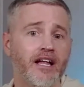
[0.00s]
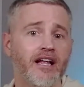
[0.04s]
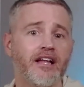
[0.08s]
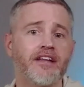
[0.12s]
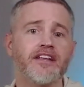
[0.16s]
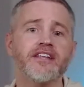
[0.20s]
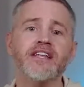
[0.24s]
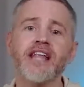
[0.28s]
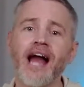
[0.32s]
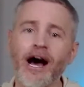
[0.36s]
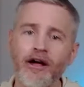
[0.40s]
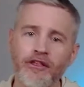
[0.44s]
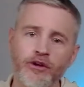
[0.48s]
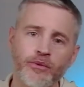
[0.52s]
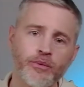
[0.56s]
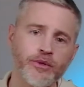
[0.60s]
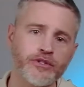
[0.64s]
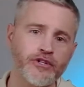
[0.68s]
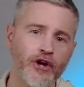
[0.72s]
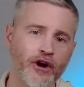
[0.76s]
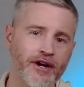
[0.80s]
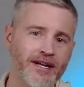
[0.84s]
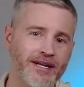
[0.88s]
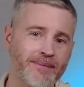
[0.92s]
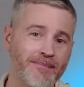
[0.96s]
Now that we're
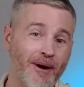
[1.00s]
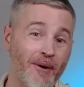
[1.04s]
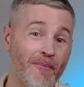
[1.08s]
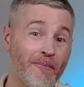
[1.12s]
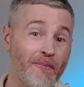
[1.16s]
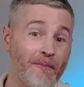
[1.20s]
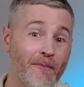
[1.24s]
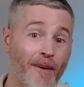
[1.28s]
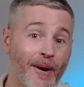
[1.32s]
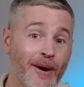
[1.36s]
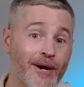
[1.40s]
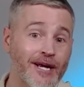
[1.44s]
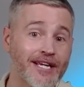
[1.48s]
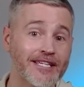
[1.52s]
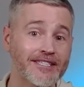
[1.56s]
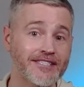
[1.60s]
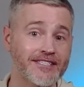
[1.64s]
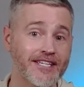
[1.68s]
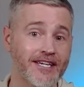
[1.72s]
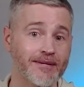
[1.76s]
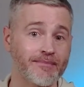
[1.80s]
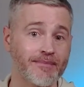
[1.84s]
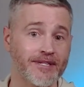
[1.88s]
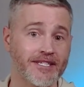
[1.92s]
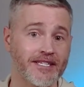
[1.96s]
talking about market
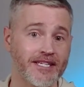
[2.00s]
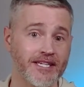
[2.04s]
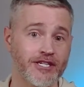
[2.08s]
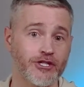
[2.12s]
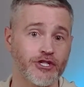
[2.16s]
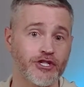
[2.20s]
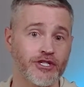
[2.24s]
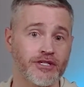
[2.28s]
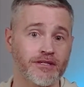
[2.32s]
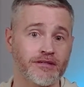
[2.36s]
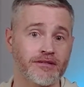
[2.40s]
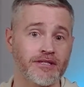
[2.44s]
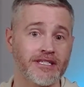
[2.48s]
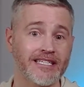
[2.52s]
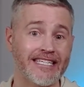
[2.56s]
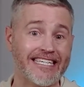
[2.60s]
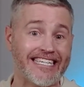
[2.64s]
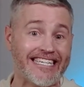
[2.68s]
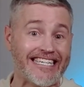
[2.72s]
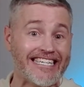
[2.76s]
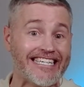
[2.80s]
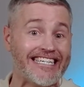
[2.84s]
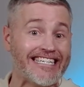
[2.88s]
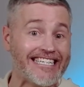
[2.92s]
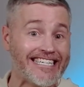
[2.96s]
segmentation
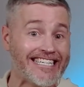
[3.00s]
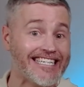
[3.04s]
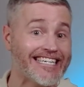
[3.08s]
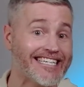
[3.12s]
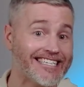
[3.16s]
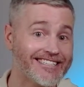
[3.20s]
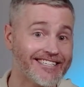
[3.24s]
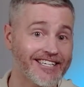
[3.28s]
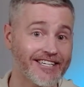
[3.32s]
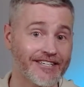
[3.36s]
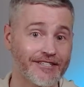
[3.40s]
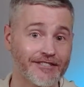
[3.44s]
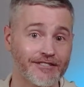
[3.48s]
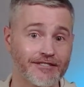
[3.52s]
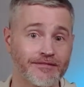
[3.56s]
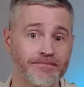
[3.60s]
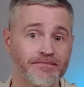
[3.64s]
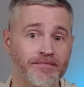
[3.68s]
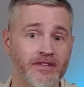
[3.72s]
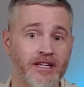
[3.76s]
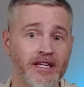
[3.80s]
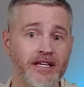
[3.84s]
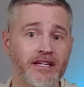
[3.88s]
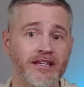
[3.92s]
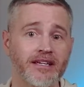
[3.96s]
in detail,
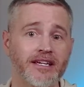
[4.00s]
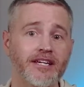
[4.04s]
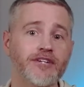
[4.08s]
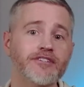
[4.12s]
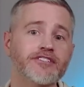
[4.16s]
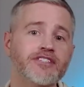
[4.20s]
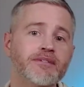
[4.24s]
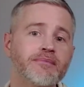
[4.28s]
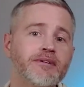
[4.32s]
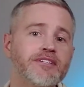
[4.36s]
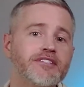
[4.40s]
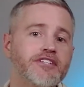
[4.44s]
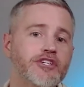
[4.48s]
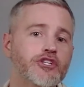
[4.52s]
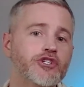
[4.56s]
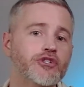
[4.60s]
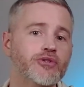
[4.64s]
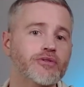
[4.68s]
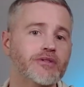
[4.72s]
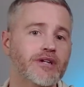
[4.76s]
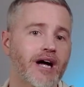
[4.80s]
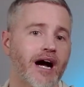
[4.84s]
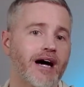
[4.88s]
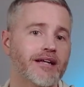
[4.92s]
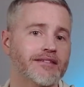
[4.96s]
here's some
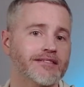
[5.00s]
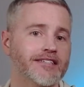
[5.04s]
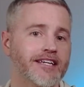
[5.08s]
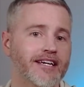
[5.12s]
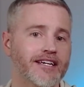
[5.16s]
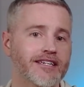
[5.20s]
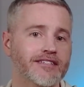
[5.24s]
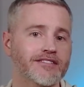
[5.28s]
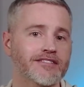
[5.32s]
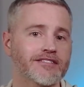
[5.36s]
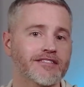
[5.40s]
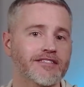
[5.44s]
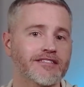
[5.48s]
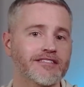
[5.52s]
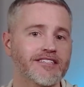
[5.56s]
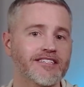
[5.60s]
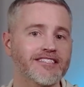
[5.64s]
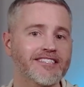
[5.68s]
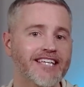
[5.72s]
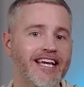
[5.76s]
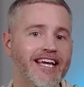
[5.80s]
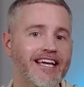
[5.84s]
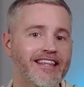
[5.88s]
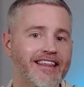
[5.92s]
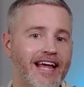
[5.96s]
additional context to
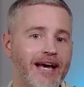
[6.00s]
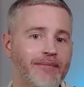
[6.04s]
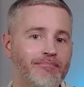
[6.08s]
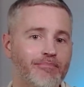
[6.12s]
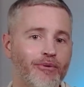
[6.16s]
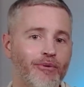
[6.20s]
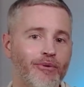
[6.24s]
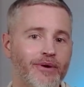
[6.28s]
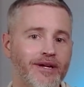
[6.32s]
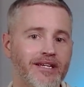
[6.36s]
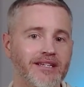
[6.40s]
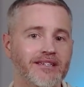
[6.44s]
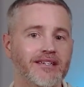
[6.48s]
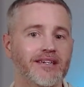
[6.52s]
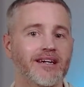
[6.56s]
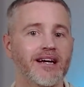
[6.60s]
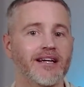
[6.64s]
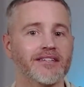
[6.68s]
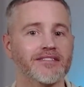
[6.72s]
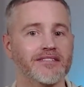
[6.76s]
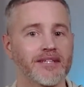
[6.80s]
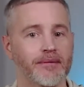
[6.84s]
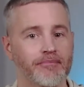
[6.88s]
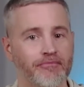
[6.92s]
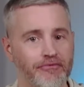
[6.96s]
take that point a
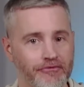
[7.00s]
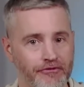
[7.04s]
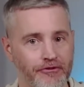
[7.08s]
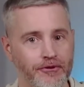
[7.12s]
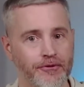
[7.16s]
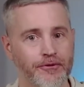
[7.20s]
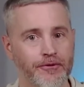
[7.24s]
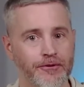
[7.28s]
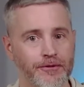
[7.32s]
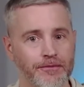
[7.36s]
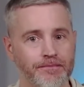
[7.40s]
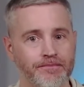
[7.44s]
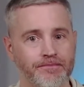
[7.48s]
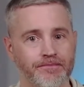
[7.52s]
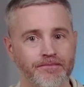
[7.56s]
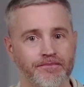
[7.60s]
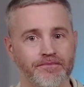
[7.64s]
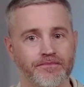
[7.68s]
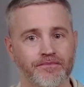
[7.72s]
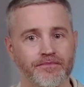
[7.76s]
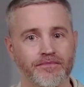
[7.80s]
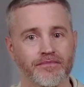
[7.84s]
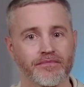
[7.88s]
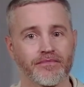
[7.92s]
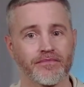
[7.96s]
step further.
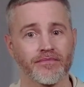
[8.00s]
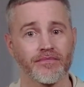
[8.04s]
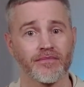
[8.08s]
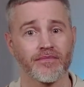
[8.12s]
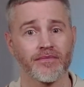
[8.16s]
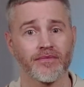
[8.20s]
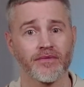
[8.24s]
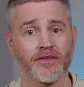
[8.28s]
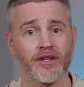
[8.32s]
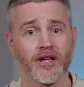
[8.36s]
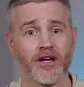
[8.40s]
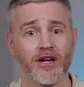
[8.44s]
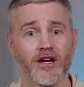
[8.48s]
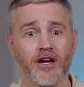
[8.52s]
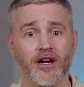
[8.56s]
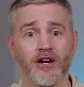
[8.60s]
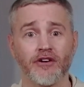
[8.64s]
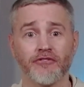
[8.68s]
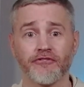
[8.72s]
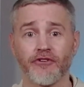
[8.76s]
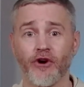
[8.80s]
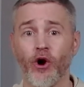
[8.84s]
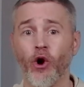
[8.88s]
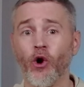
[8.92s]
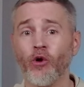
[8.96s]

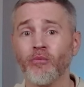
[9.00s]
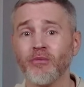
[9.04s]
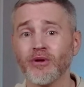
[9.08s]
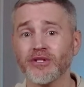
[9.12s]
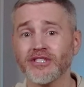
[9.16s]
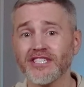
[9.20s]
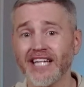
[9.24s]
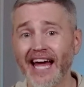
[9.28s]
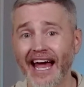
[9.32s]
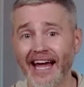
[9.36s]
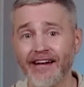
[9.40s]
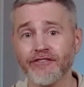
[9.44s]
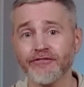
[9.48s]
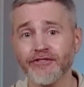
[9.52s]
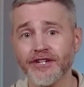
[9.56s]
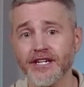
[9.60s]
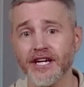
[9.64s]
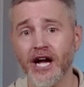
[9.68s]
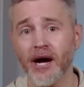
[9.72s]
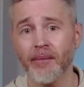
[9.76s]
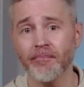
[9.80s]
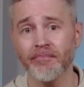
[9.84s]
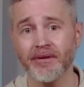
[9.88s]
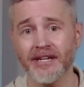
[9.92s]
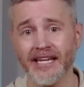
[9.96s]
For almost every
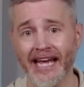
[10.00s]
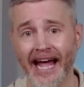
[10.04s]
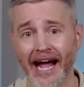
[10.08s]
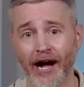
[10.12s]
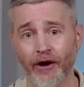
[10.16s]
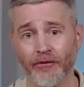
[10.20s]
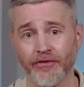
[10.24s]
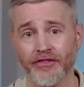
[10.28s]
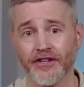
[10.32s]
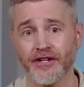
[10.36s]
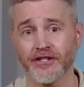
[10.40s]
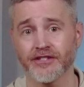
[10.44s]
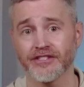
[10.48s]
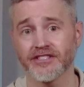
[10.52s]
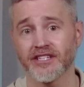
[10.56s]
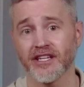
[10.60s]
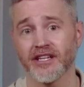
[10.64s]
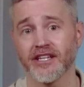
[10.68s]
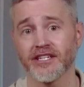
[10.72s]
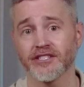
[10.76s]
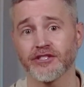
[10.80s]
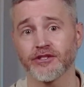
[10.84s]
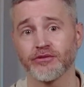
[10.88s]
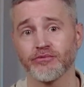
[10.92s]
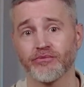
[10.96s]
company out there
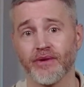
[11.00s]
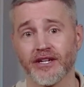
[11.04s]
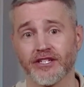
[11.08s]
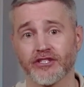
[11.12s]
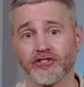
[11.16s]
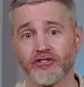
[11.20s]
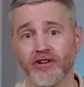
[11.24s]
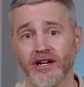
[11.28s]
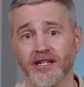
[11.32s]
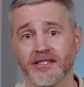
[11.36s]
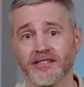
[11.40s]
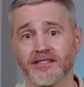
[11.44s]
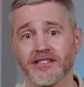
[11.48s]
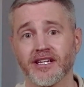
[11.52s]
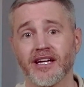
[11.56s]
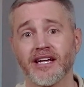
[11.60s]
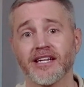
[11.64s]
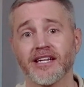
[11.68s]
selling to restaurants,